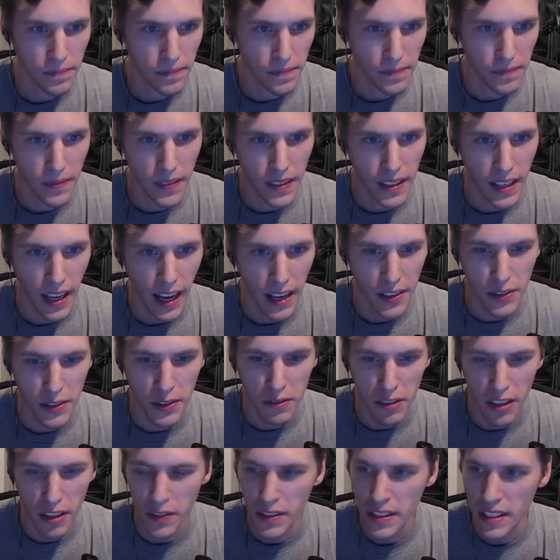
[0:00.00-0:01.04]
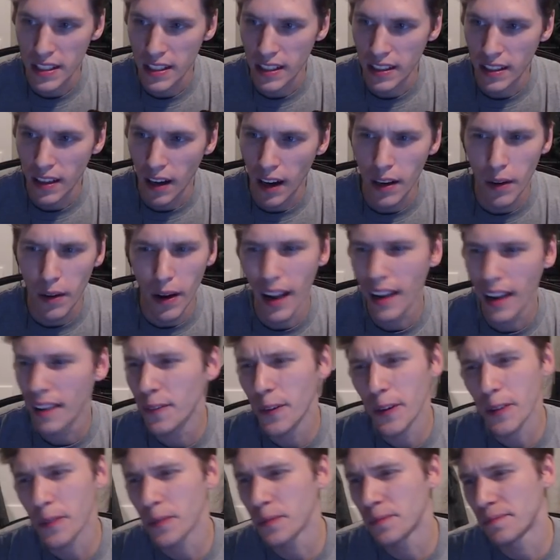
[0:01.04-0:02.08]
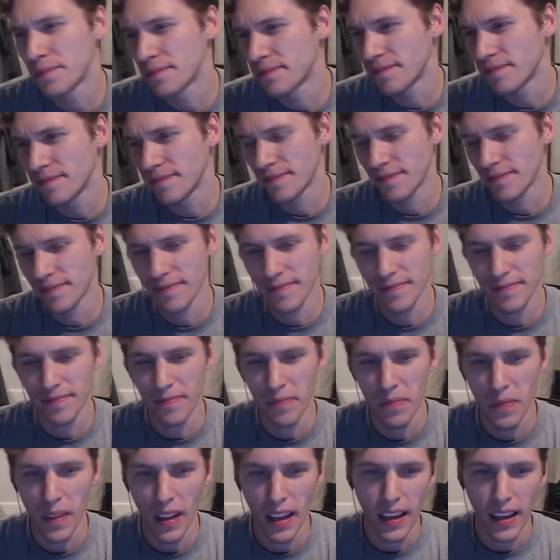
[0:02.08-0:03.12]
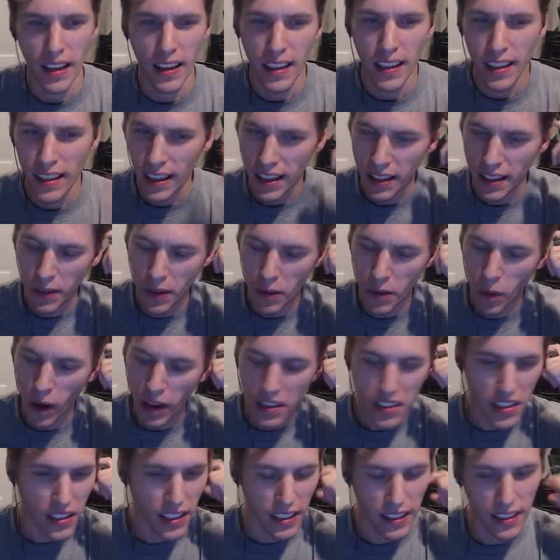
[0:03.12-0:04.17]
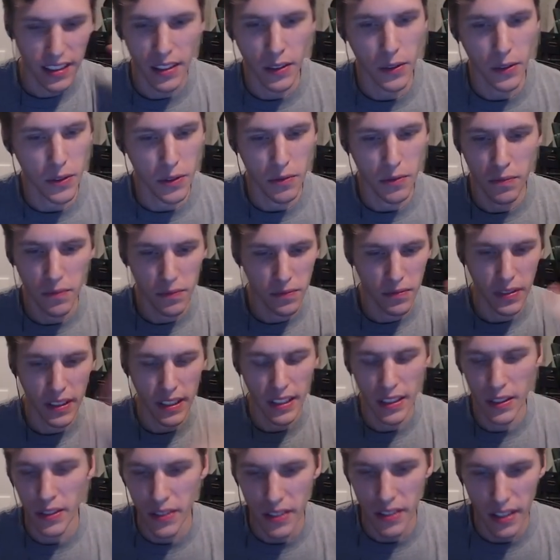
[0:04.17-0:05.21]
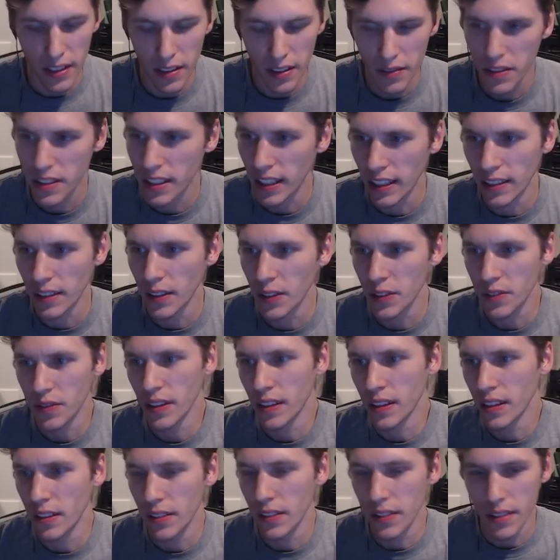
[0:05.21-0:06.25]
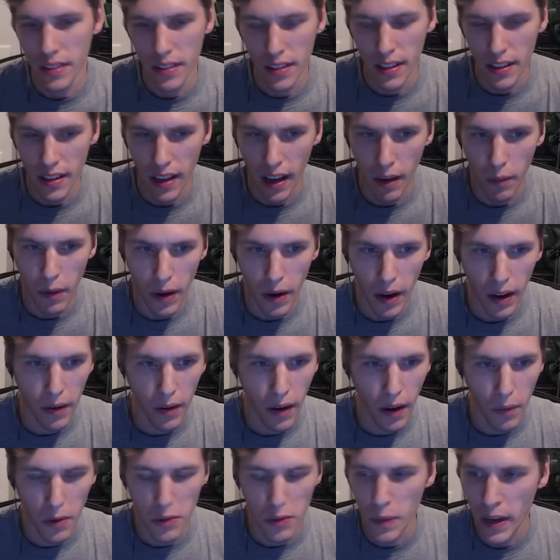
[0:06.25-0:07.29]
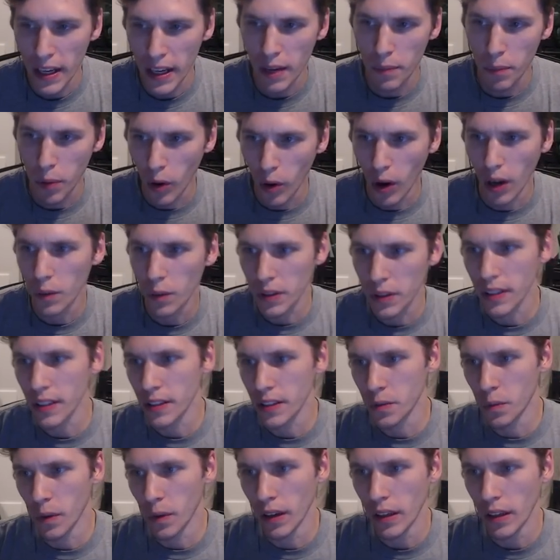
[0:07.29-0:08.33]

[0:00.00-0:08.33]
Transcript: Castle Griffinstein. No, I don't. I don't want to. I don't want to watch like those videos. Like you've seen those videos. I, I, I was making a point with this one.